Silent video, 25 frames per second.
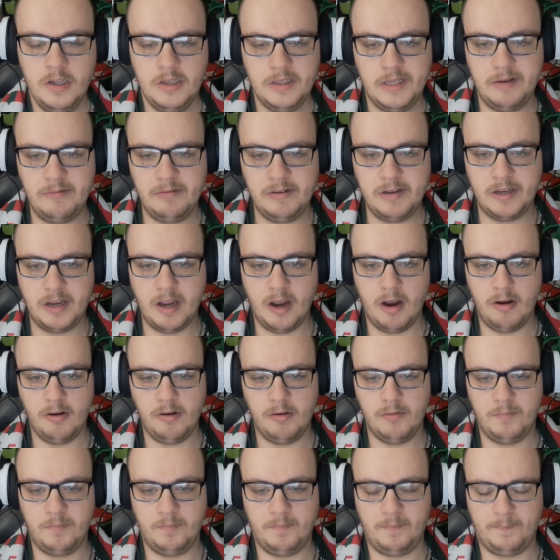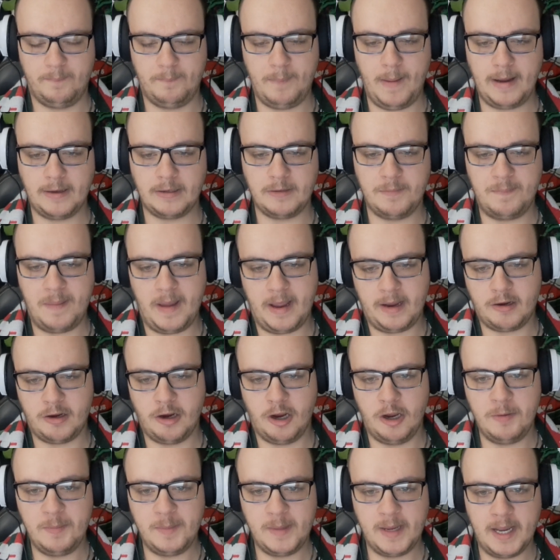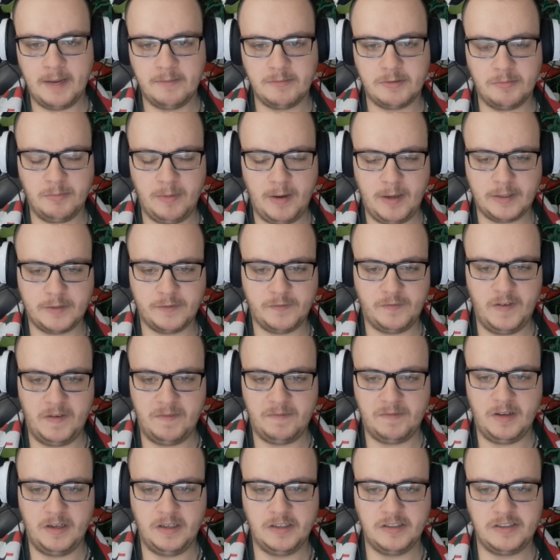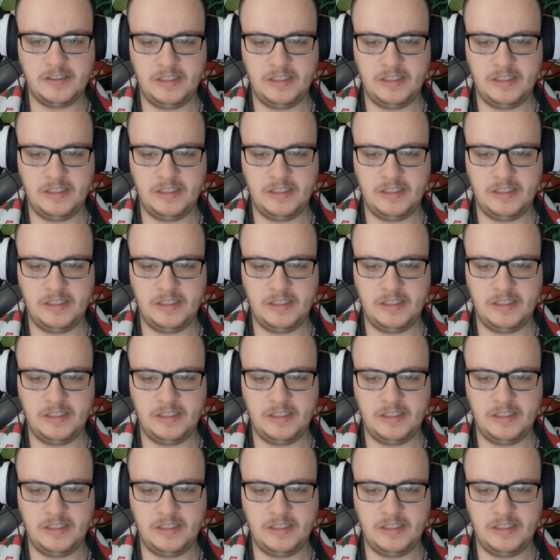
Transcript: Then we go back-to-back home games in rounds 15 and